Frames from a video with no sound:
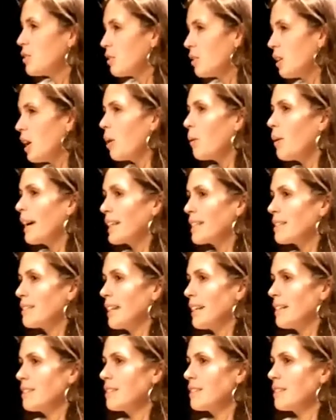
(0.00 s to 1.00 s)
low
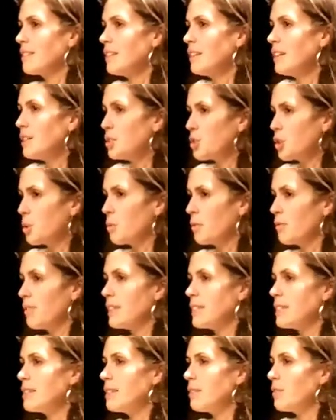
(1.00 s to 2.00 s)
access to a
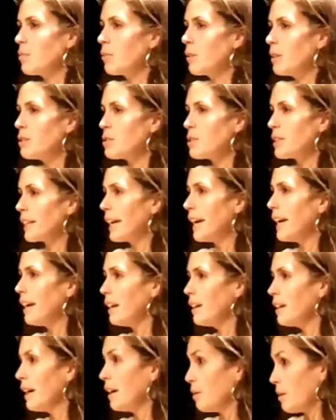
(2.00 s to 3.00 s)
preventative approach to
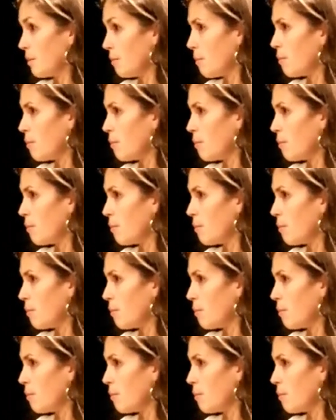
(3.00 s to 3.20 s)
healthcare,